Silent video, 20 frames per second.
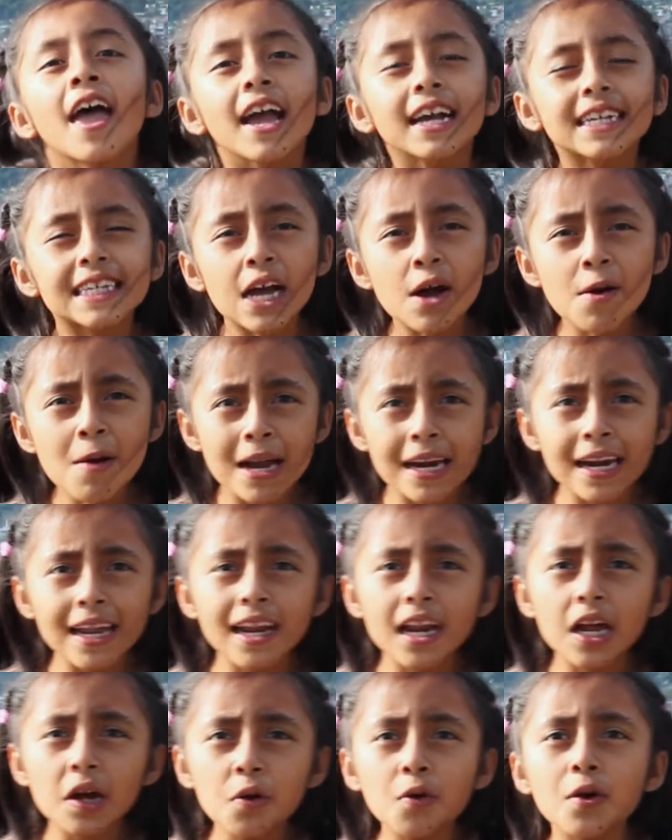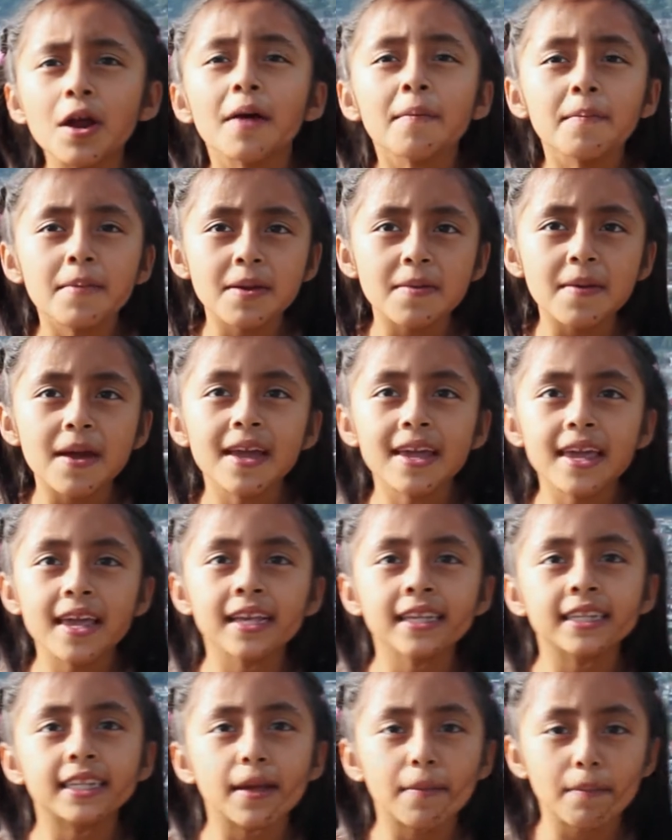En San Juan La Laguna
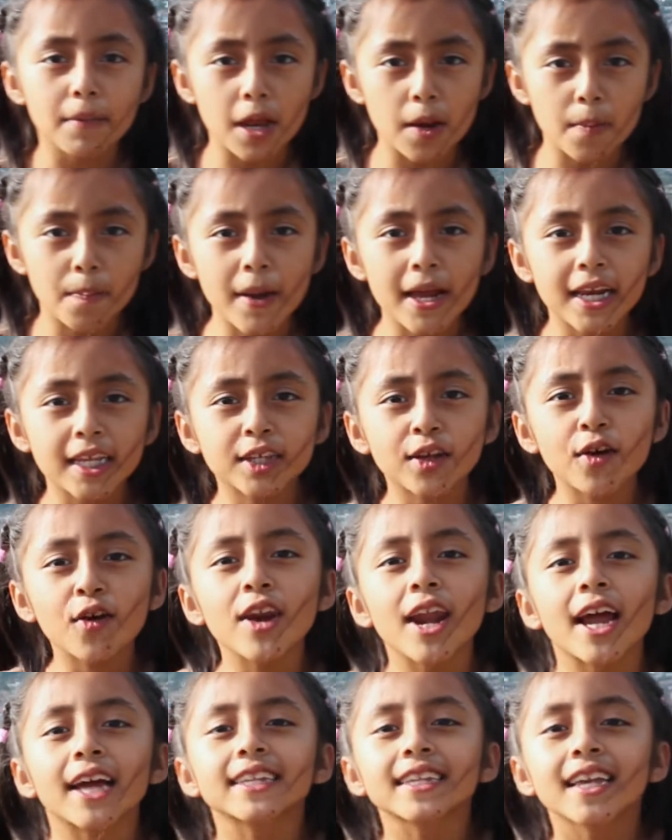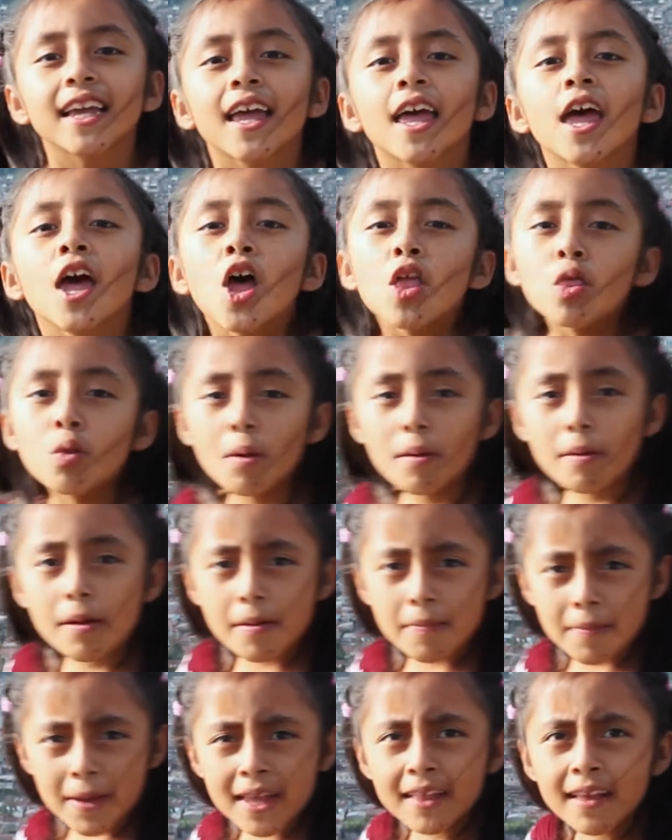viven 15,000 personas,
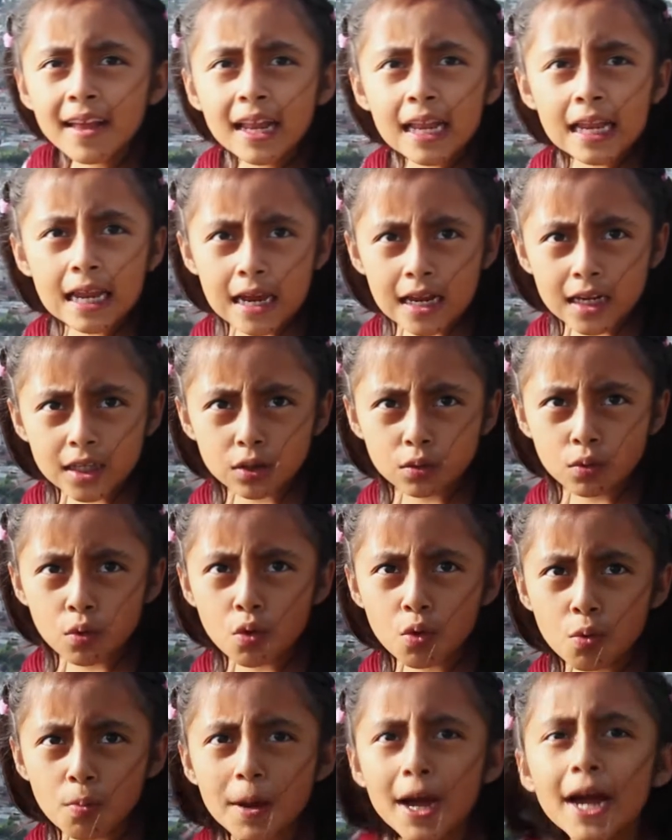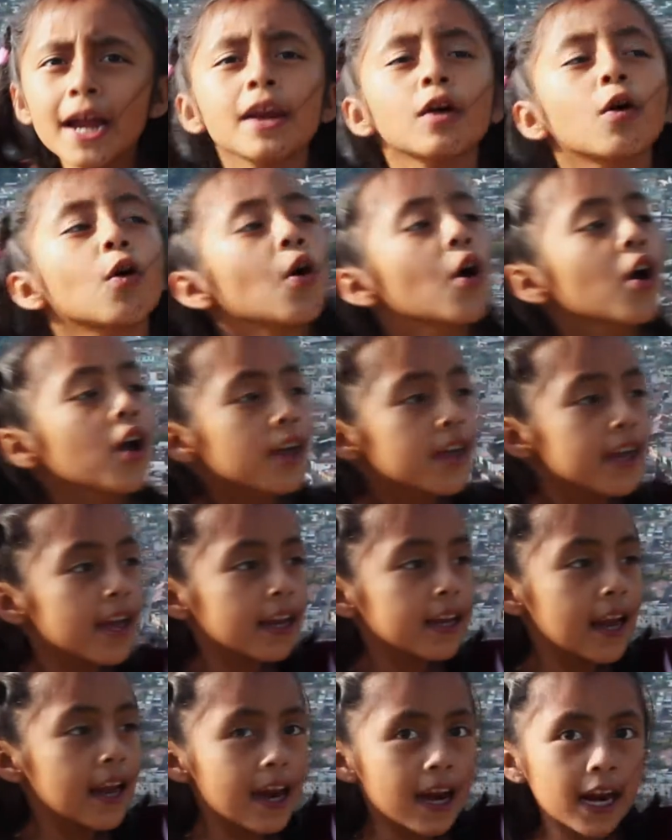9,000 en el casco urbano
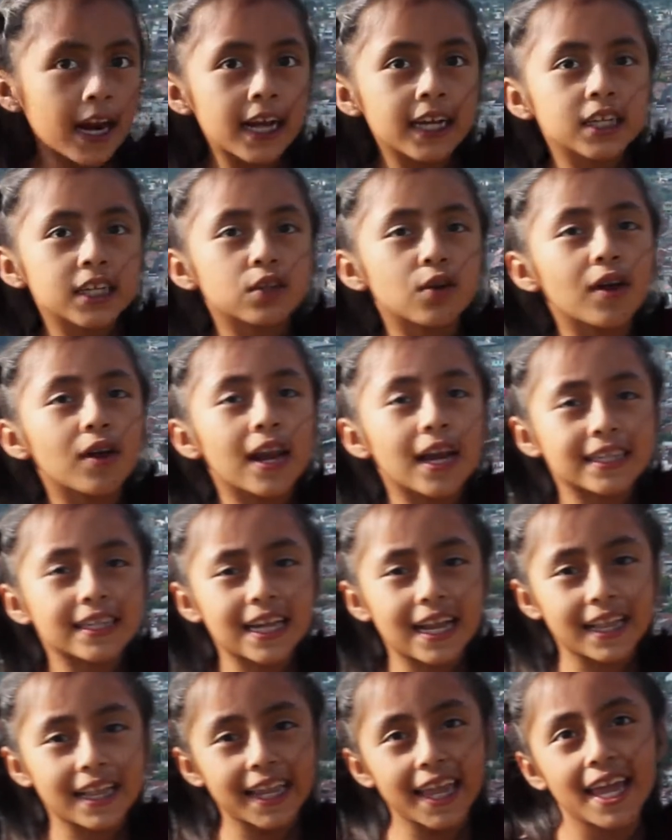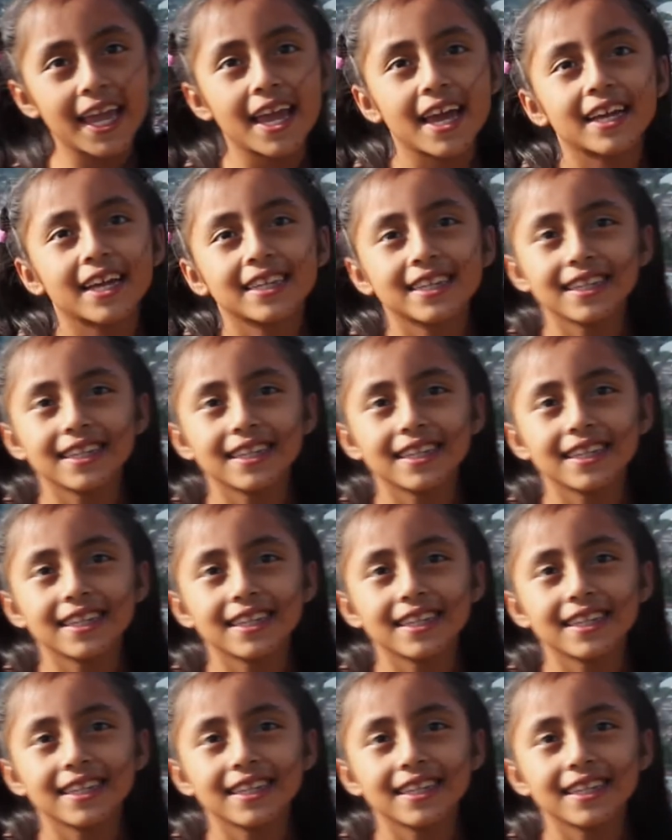y en el resto en las aldeas.